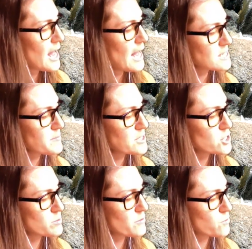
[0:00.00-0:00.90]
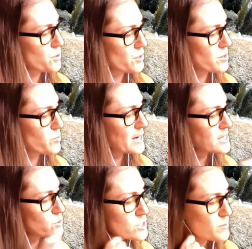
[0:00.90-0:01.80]
As I mentioned before, the brain
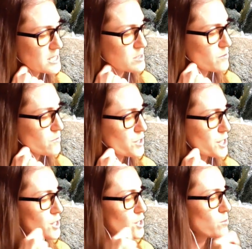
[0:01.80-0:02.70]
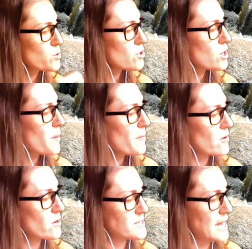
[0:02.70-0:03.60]
is responsible for an innumerable
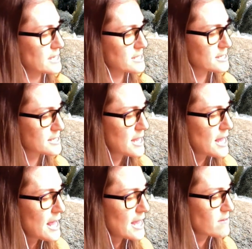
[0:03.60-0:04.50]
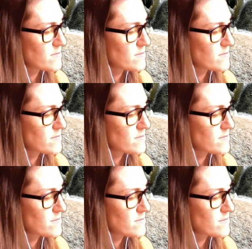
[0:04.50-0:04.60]
amount of tasks. In